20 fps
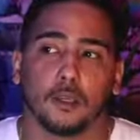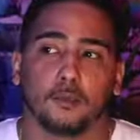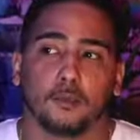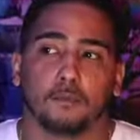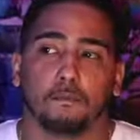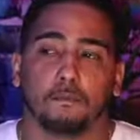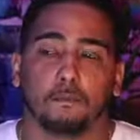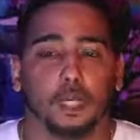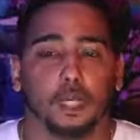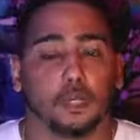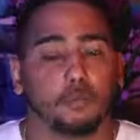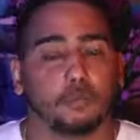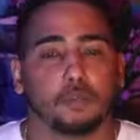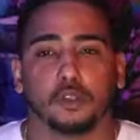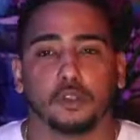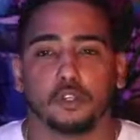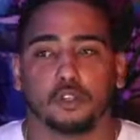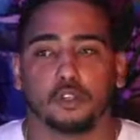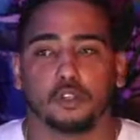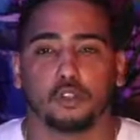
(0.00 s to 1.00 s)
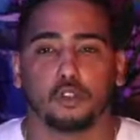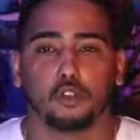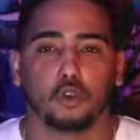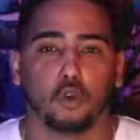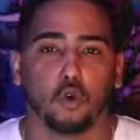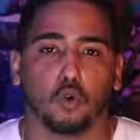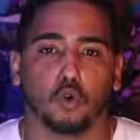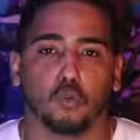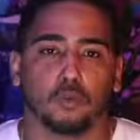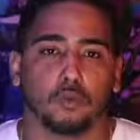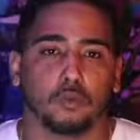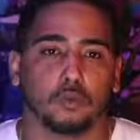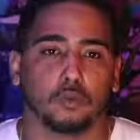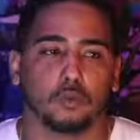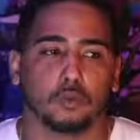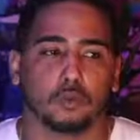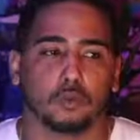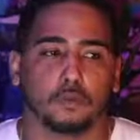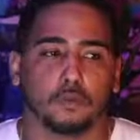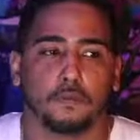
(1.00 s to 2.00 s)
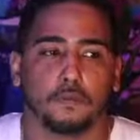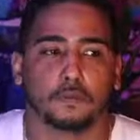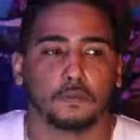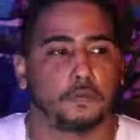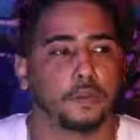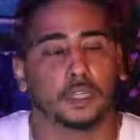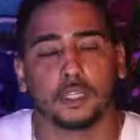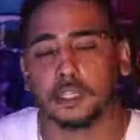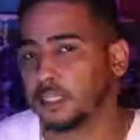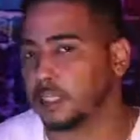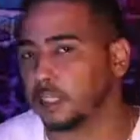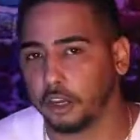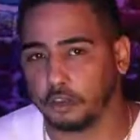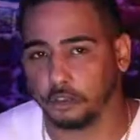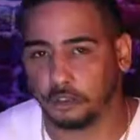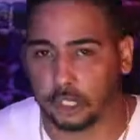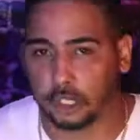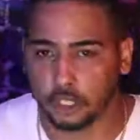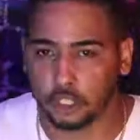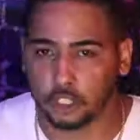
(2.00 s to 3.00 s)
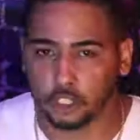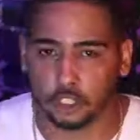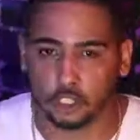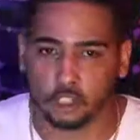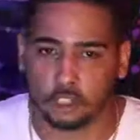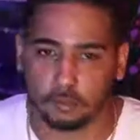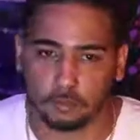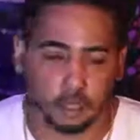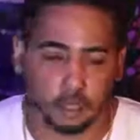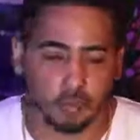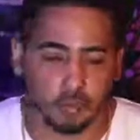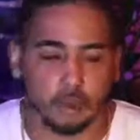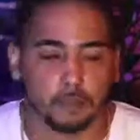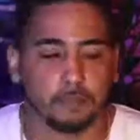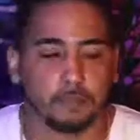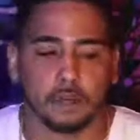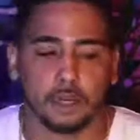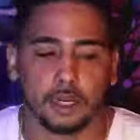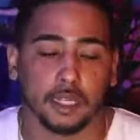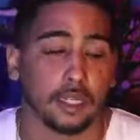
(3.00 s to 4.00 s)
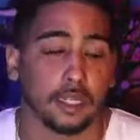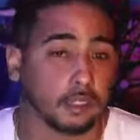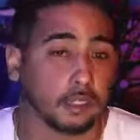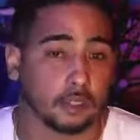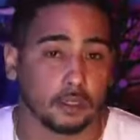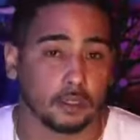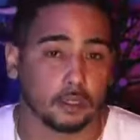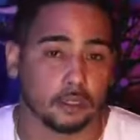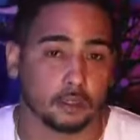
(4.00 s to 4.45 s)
people don't fix their relationship; they replace